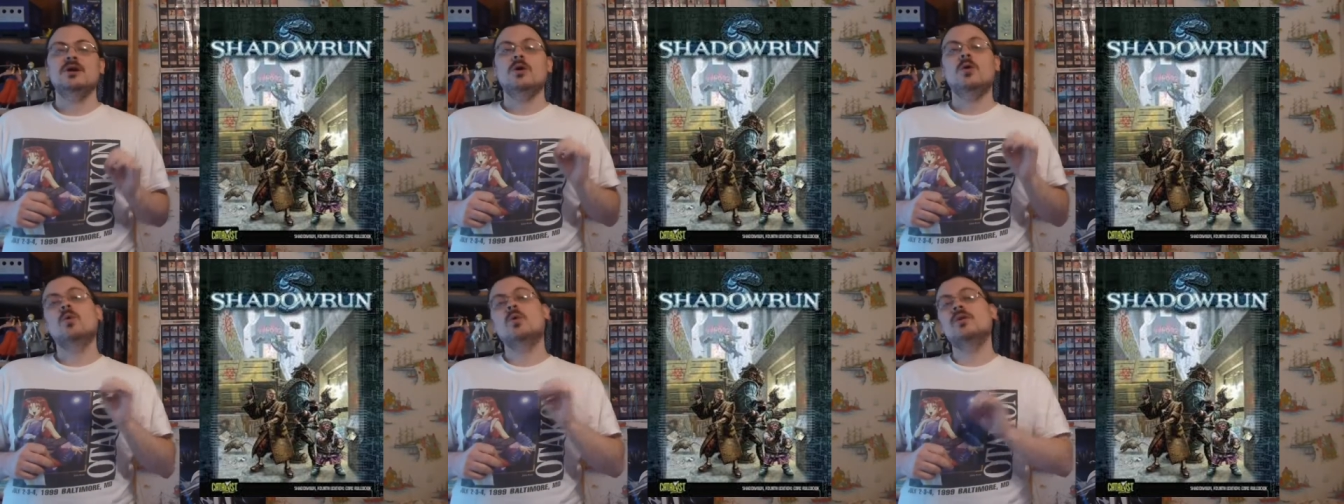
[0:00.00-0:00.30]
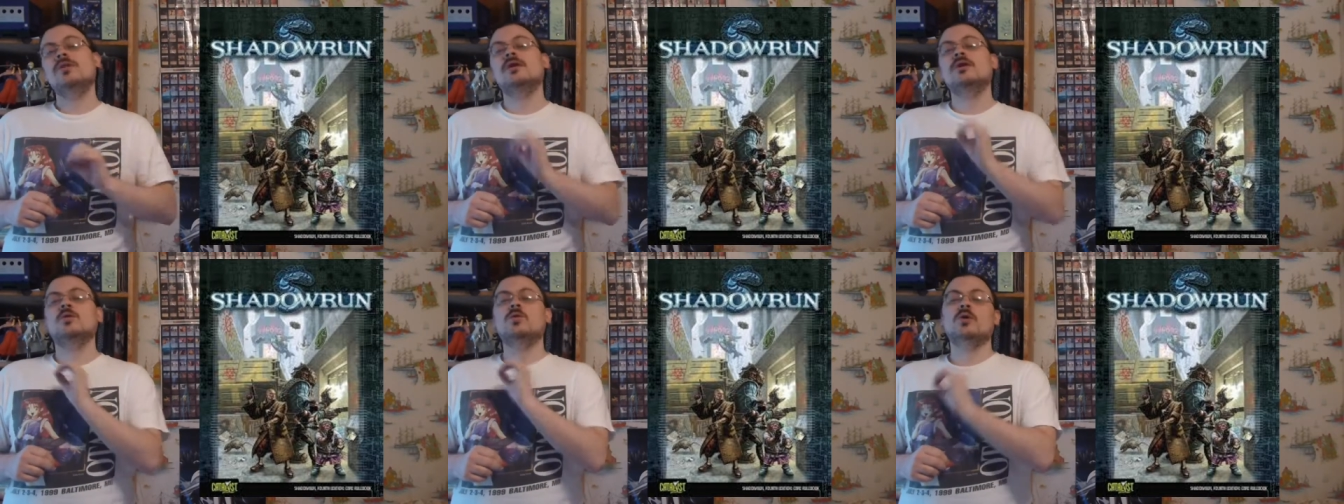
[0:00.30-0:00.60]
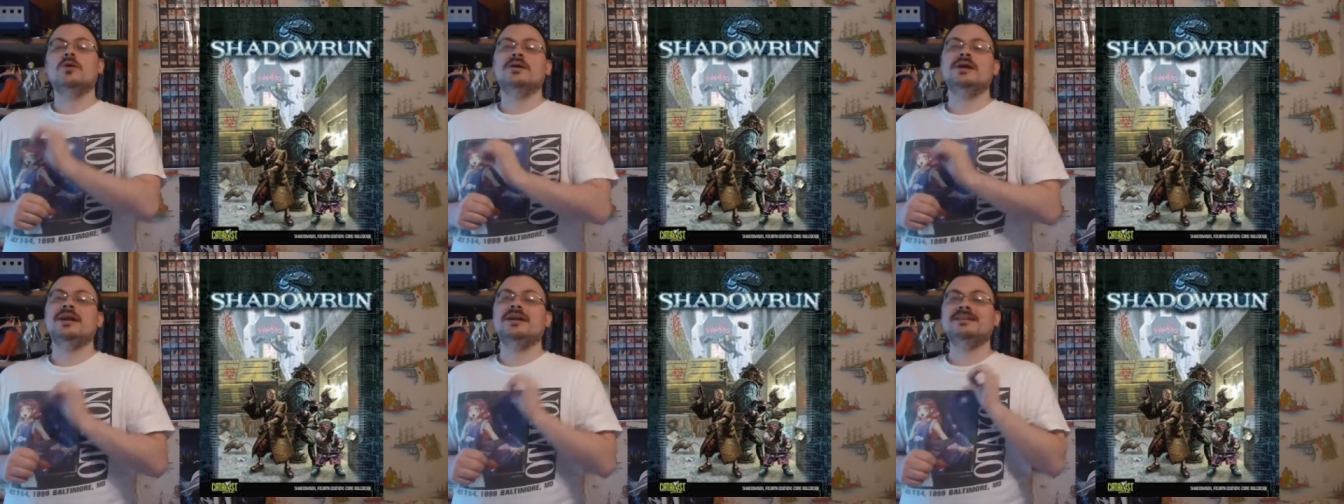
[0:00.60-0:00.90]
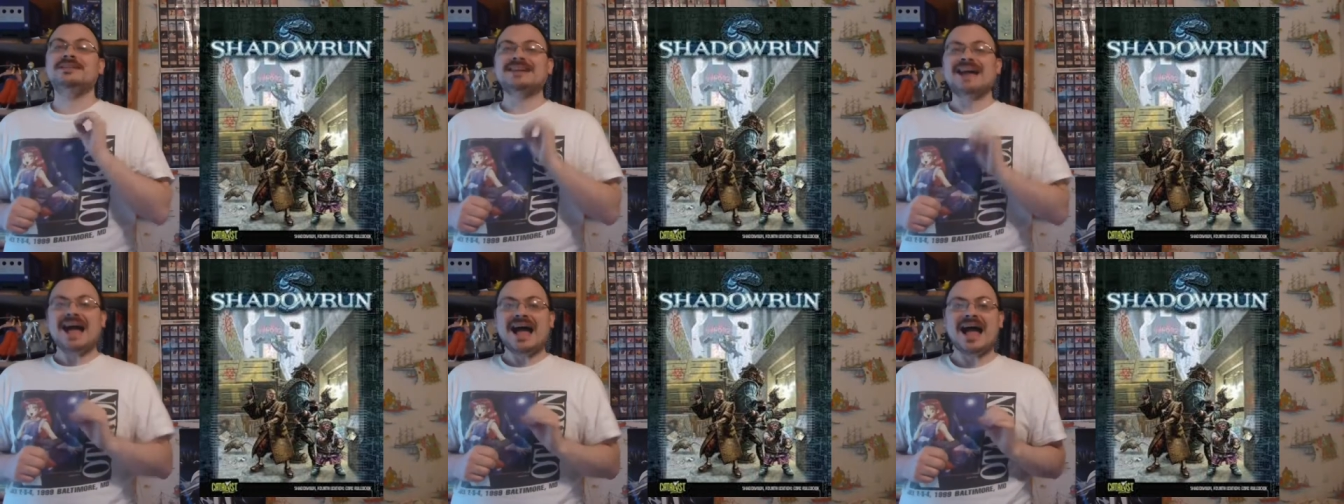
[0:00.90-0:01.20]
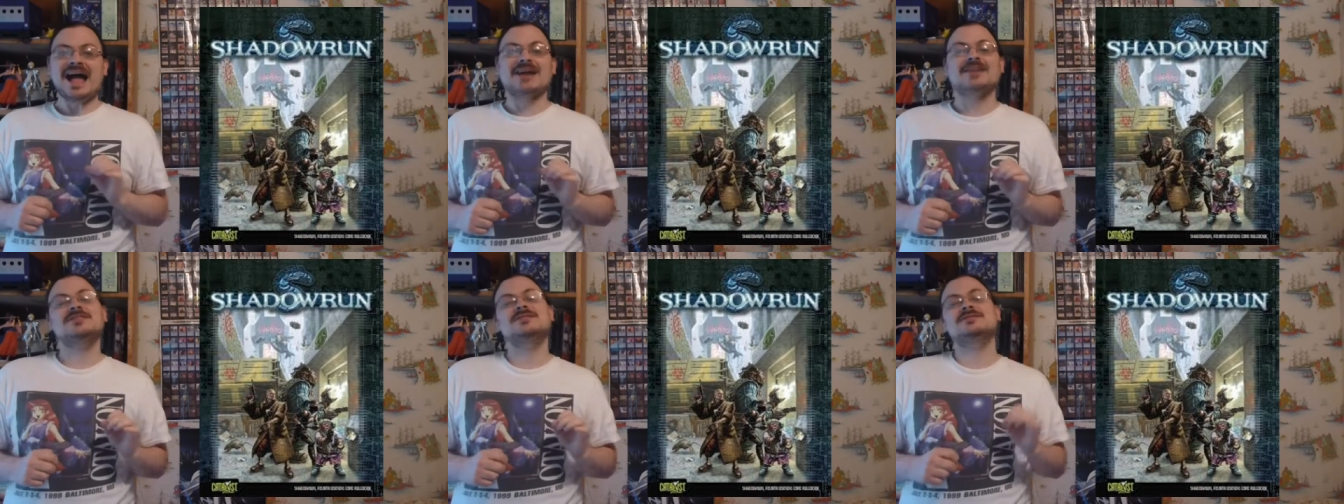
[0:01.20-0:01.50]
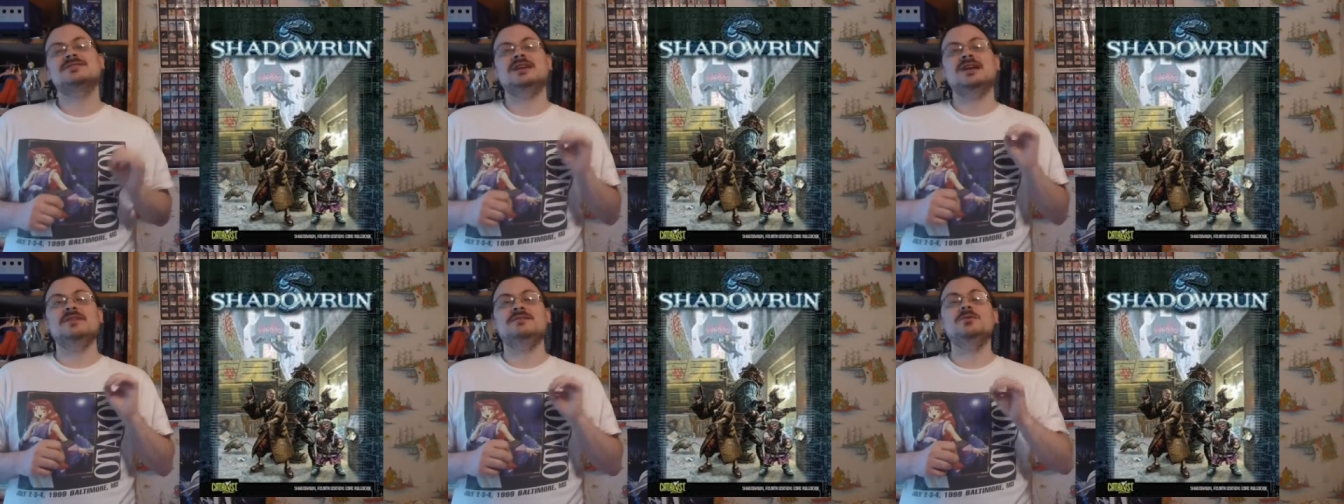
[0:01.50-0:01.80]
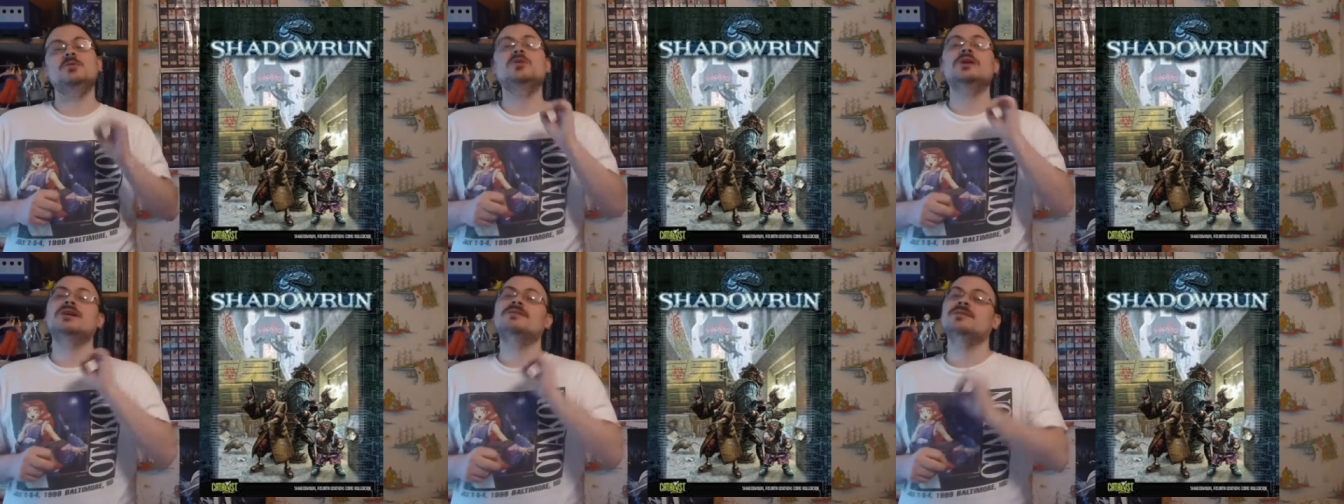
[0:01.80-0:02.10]
or their coordinate attacks if
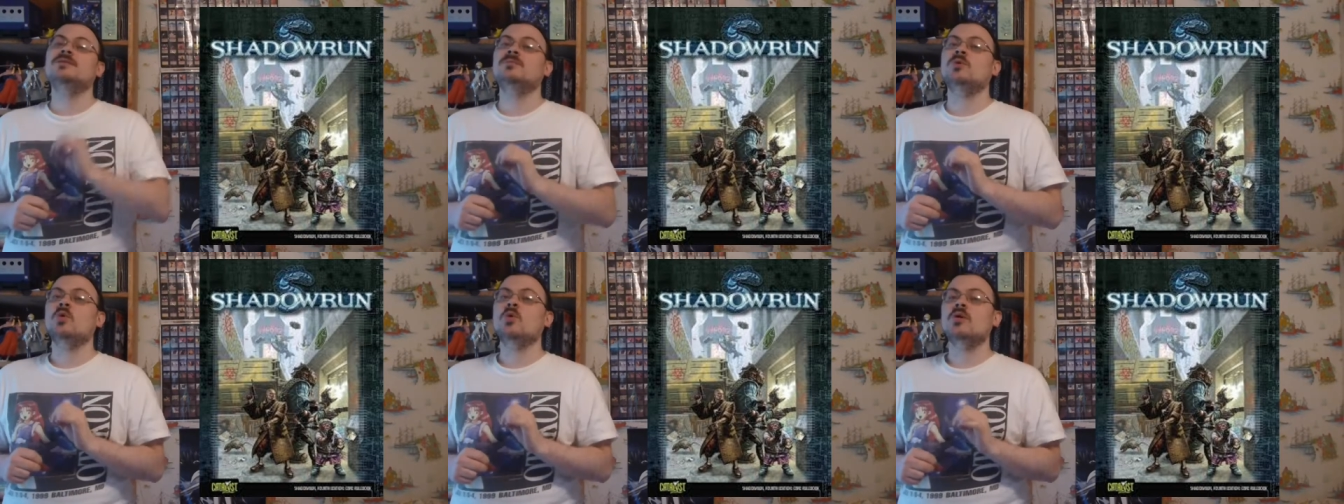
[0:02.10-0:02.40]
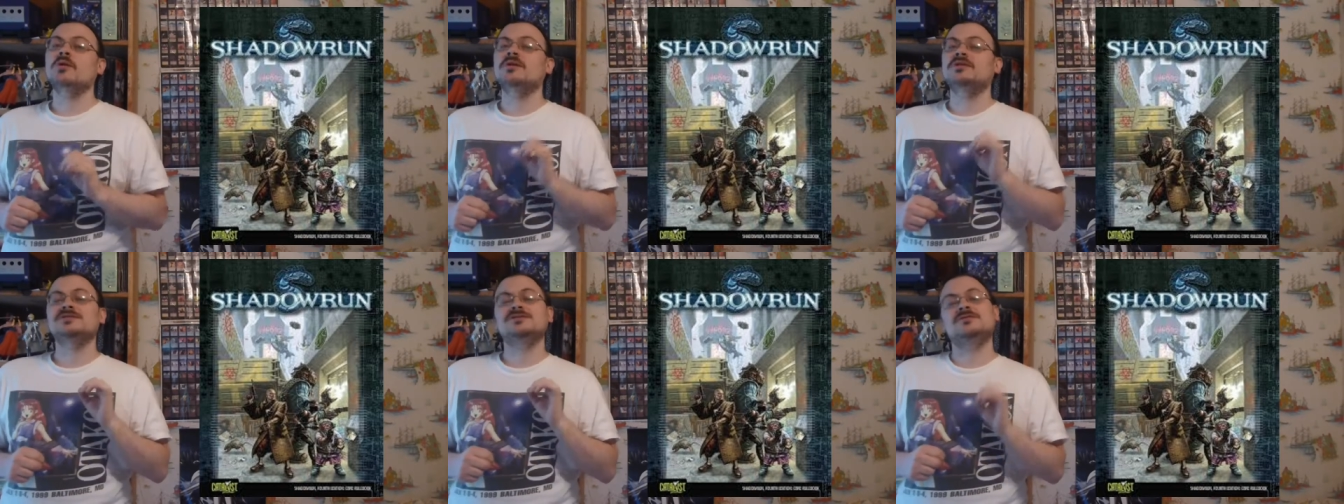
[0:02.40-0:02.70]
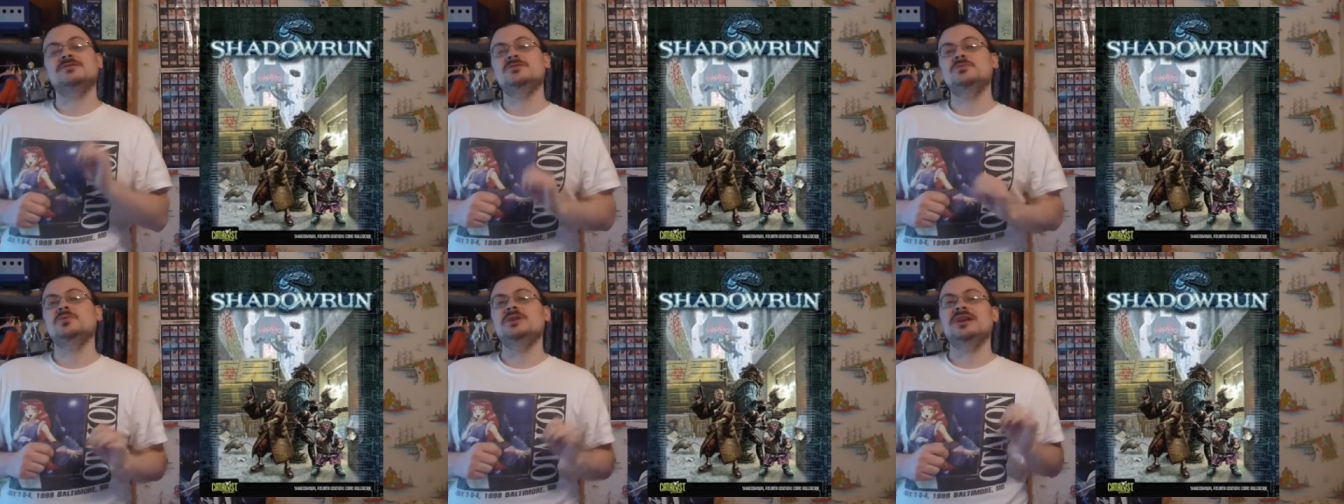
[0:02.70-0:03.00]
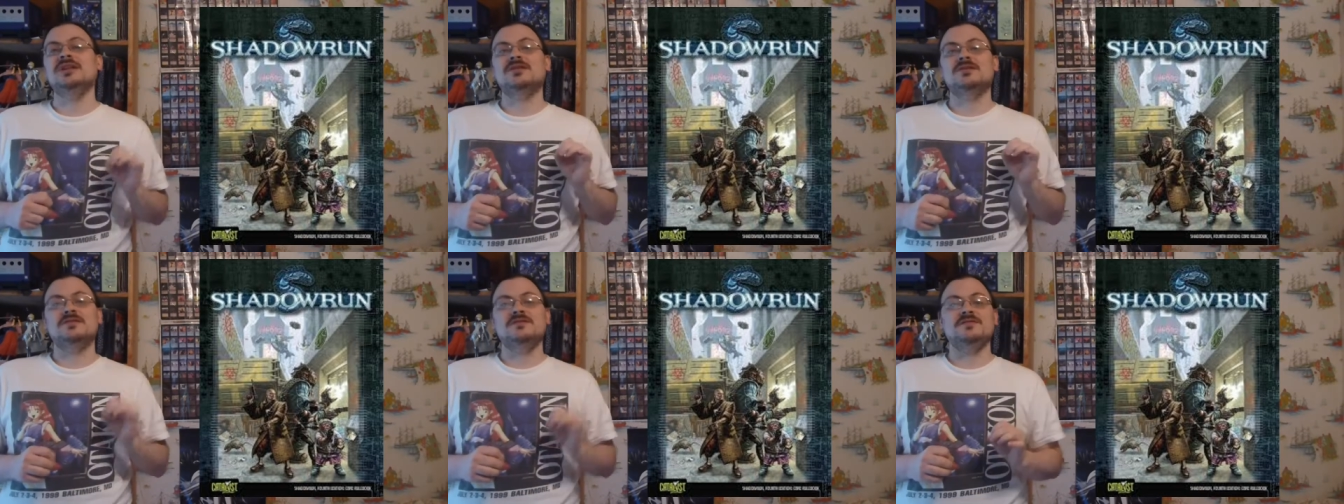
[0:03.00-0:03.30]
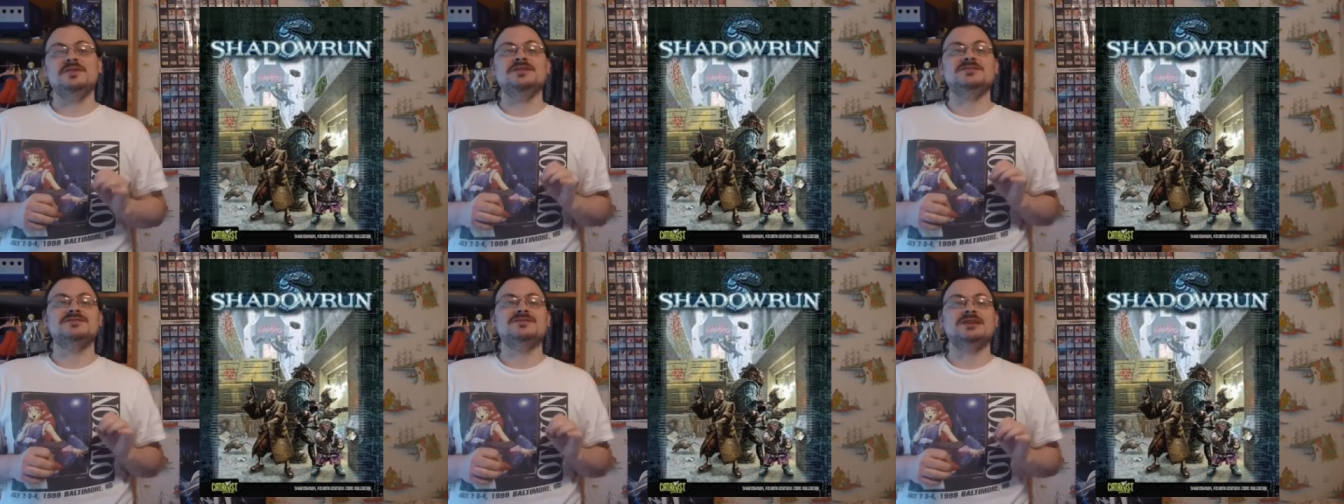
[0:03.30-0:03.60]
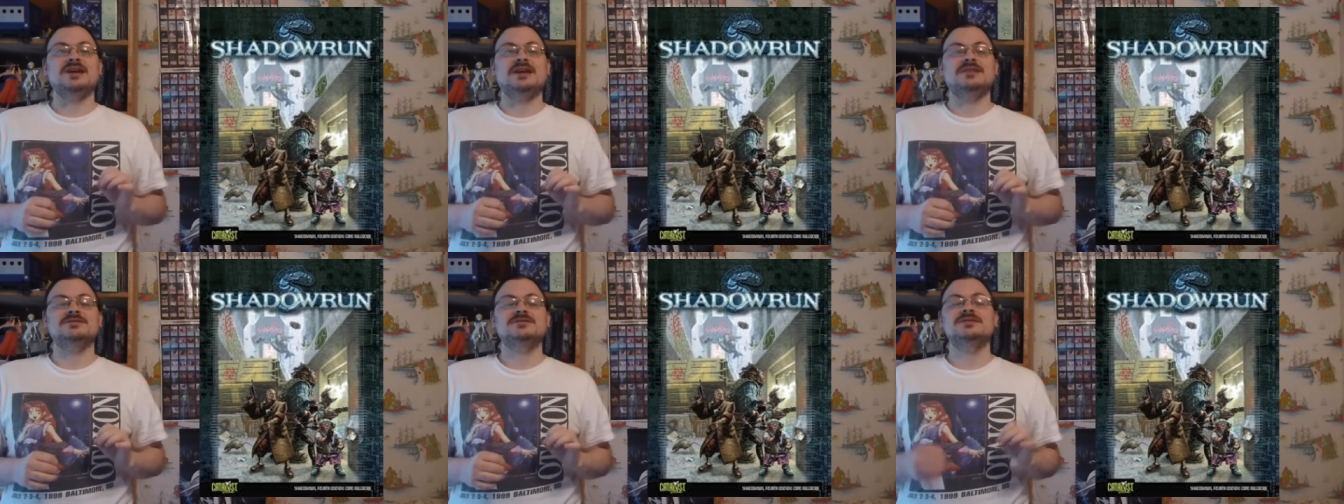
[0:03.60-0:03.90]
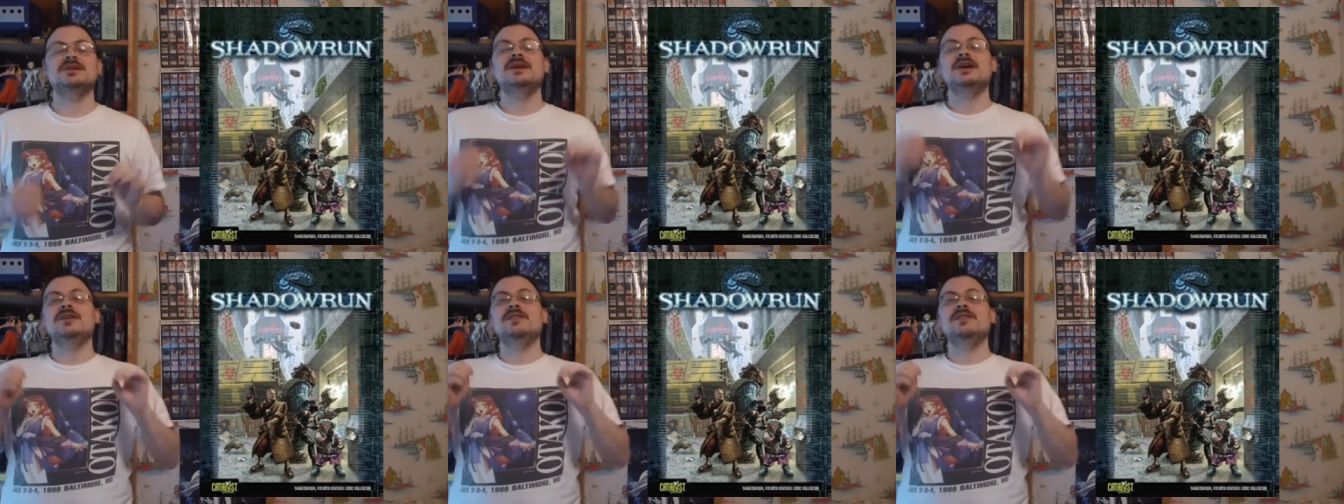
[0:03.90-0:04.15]
you give them orders to do either of these things.